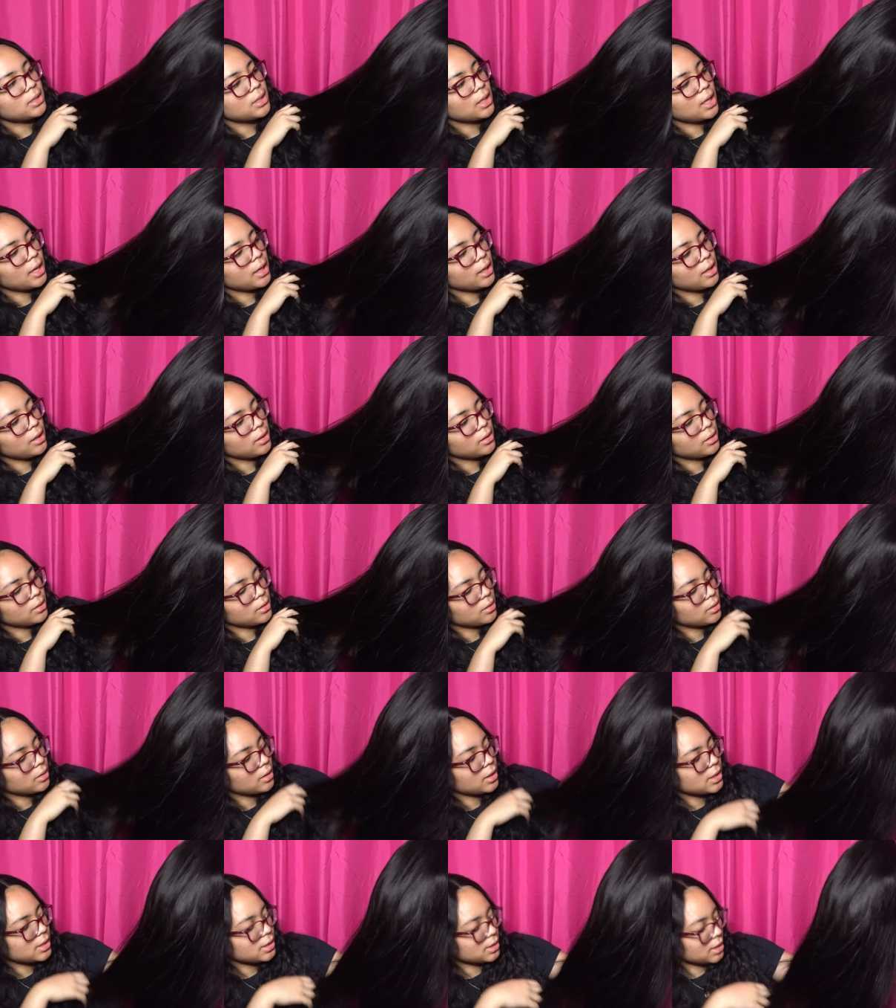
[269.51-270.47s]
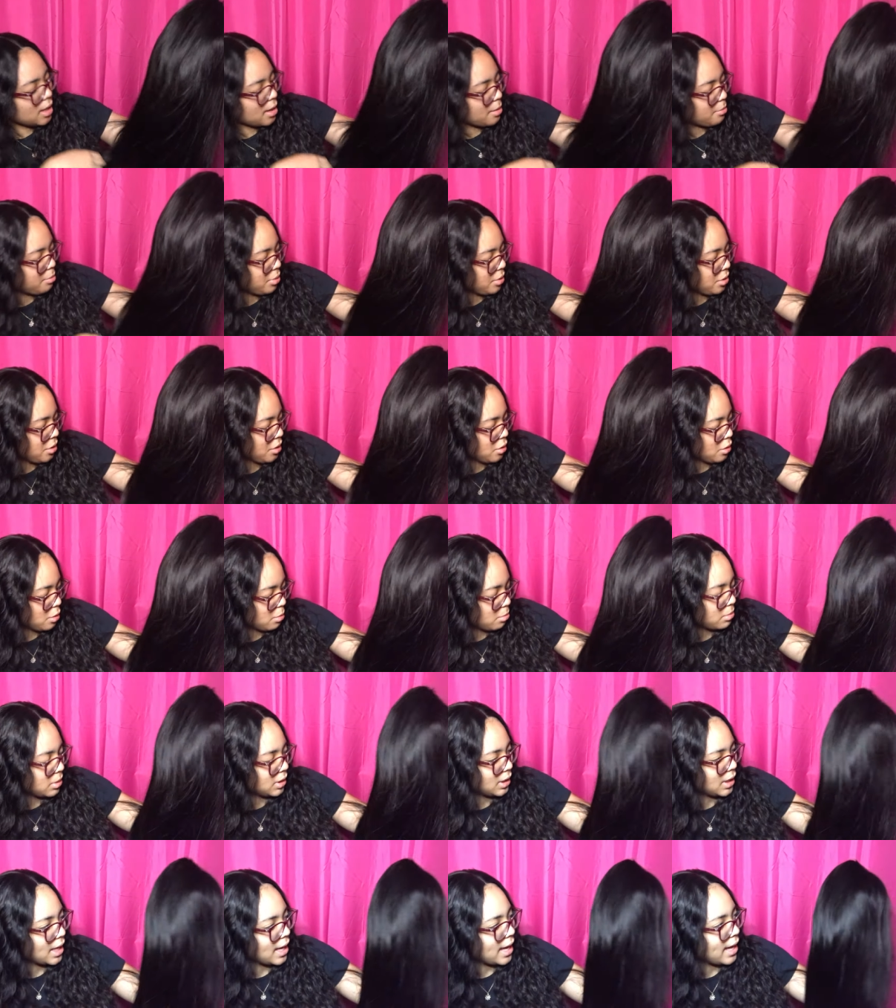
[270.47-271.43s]
like it's not pure
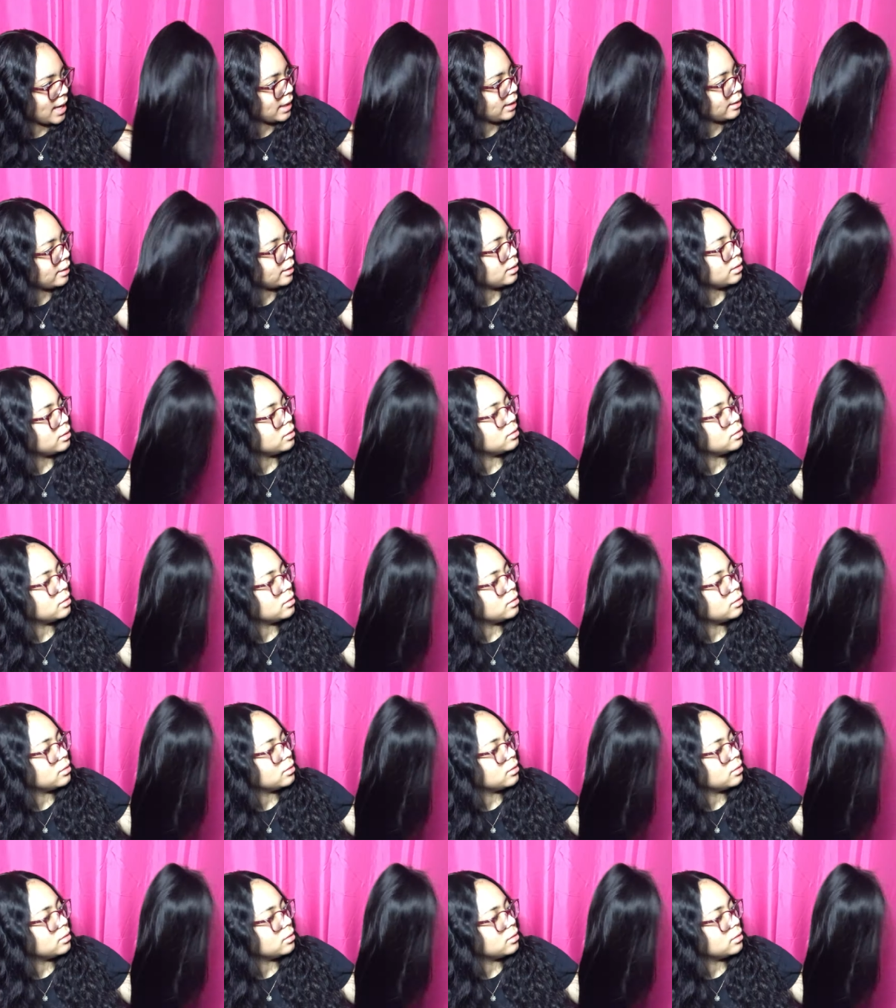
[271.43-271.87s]
black